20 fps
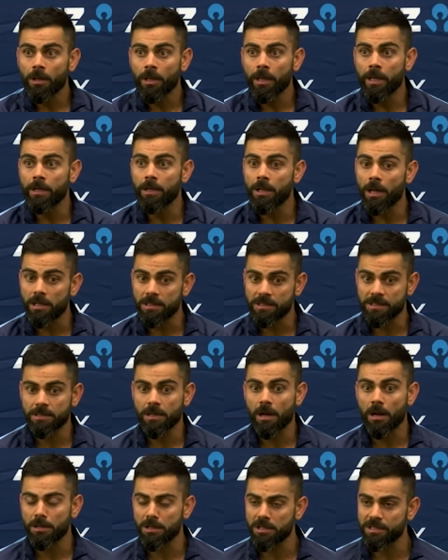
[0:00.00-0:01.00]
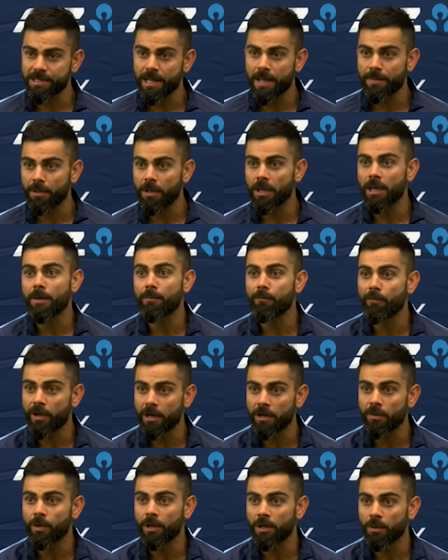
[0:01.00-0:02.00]
he does understand the game
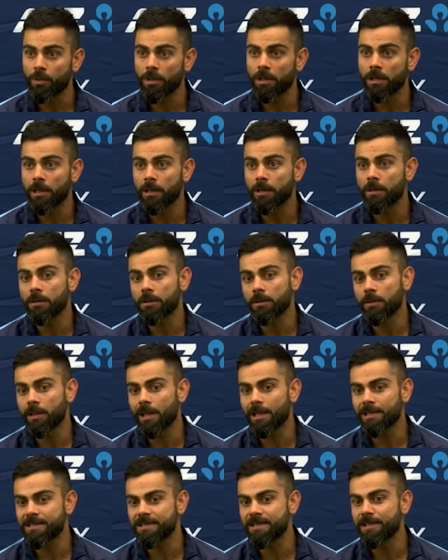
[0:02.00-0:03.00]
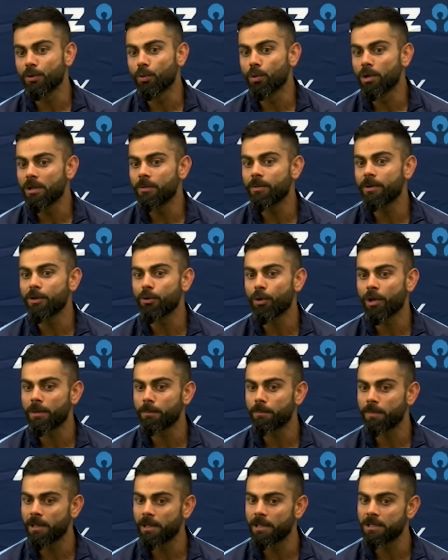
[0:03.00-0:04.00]
very, very well, and that's the only way you
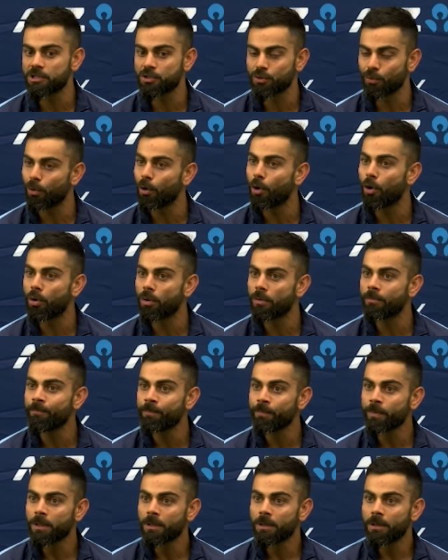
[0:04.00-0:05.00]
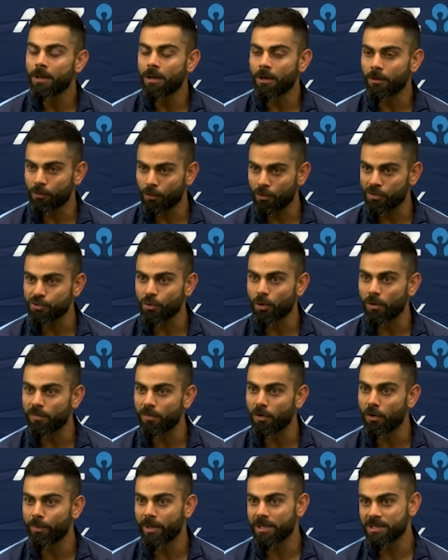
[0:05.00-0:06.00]
can play so long across all
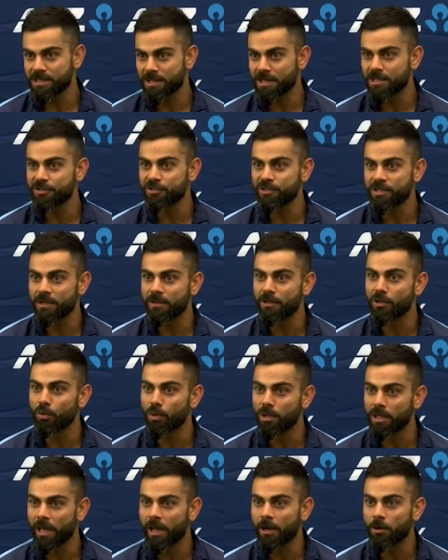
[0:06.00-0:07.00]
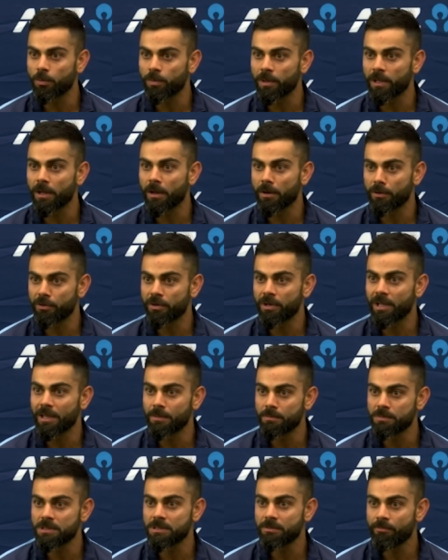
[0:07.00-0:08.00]
formats, and as you said, the only guy to play 100
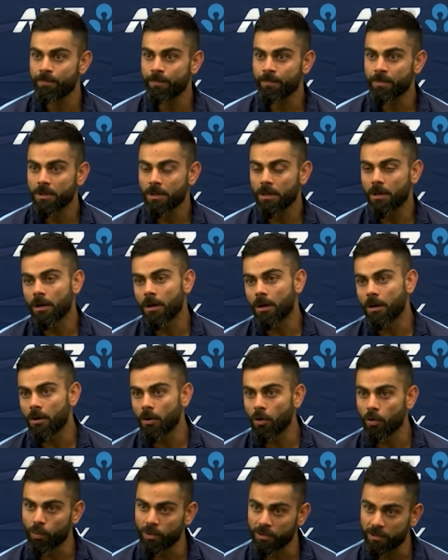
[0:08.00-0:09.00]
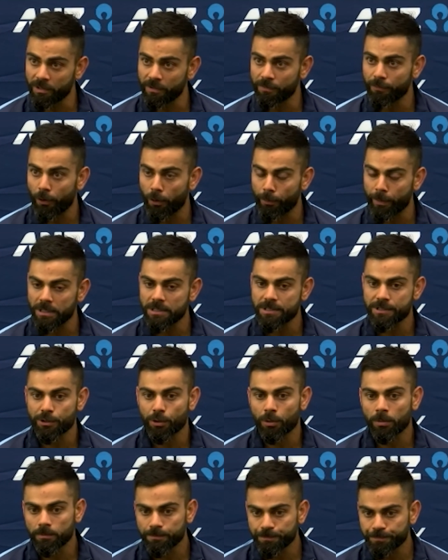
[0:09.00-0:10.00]
games over three formats.
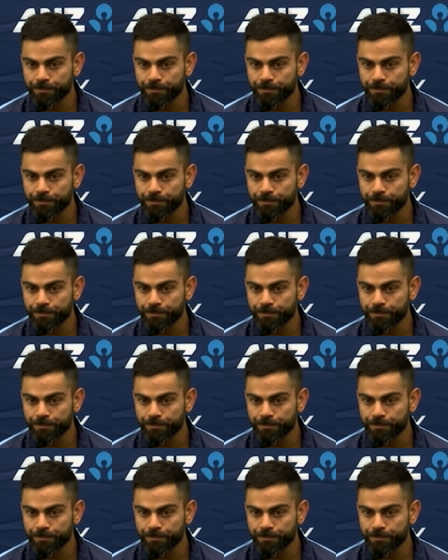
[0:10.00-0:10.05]
So